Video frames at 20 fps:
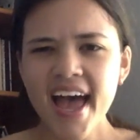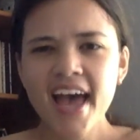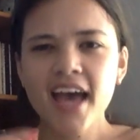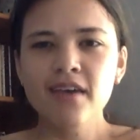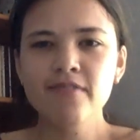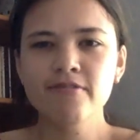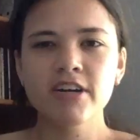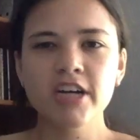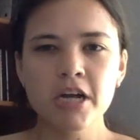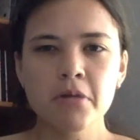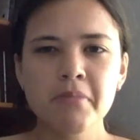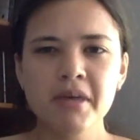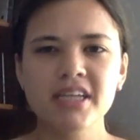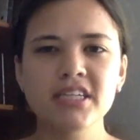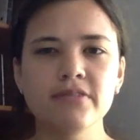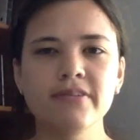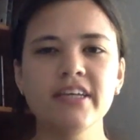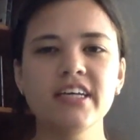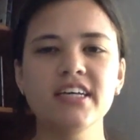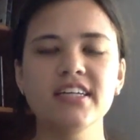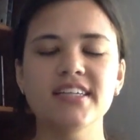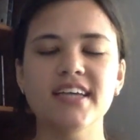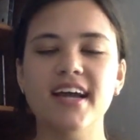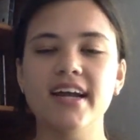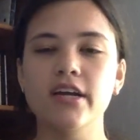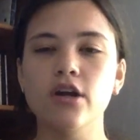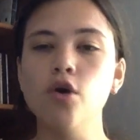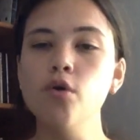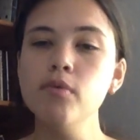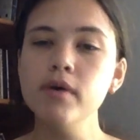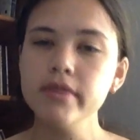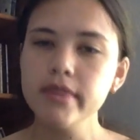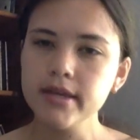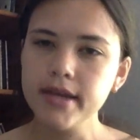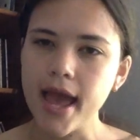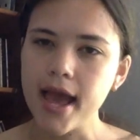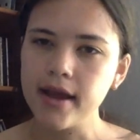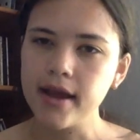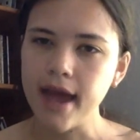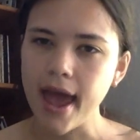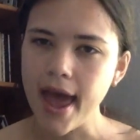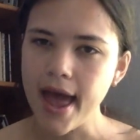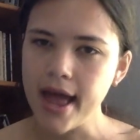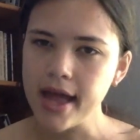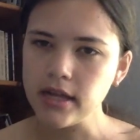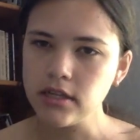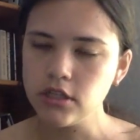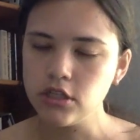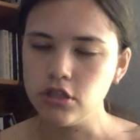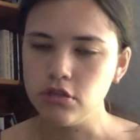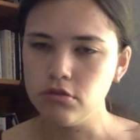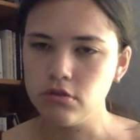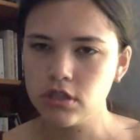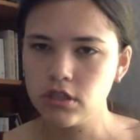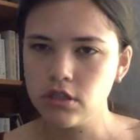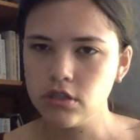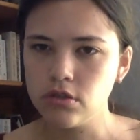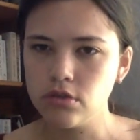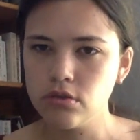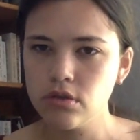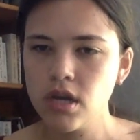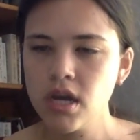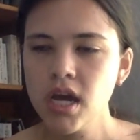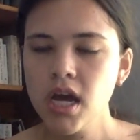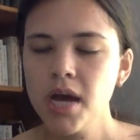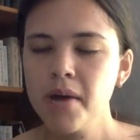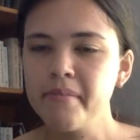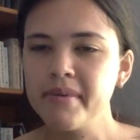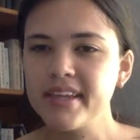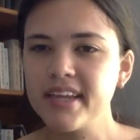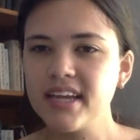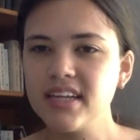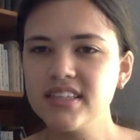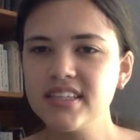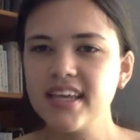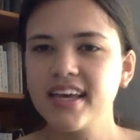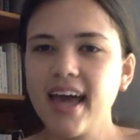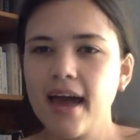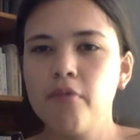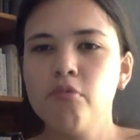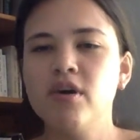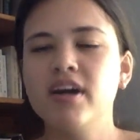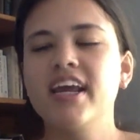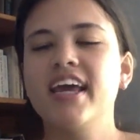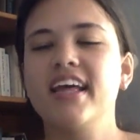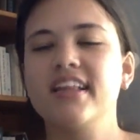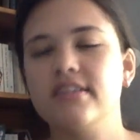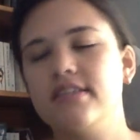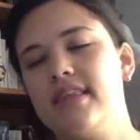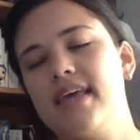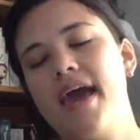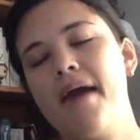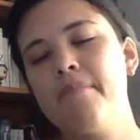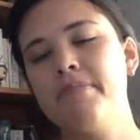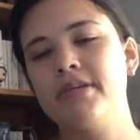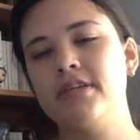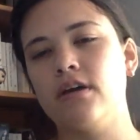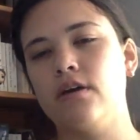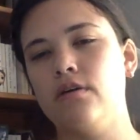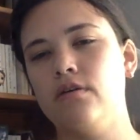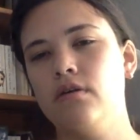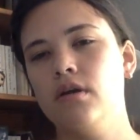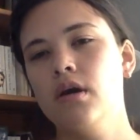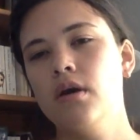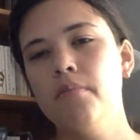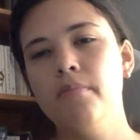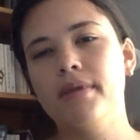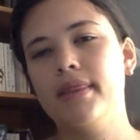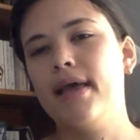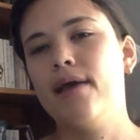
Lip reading: I have very mixed feelings. Like, I don't want the day to end too soon, but then it's like, I want to get to the episode, but